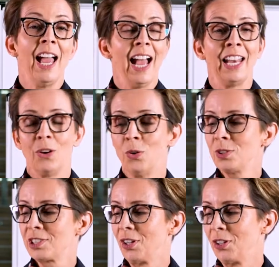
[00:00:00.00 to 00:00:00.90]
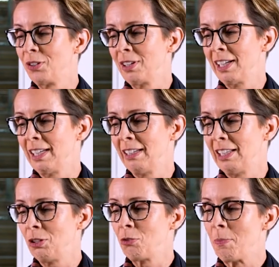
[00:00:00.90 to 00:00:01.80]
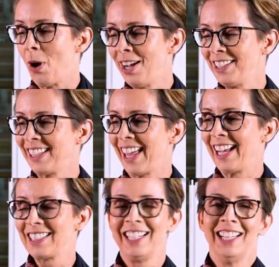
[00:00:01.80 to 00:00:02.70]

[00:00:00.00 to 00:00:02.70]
And also a little reminder that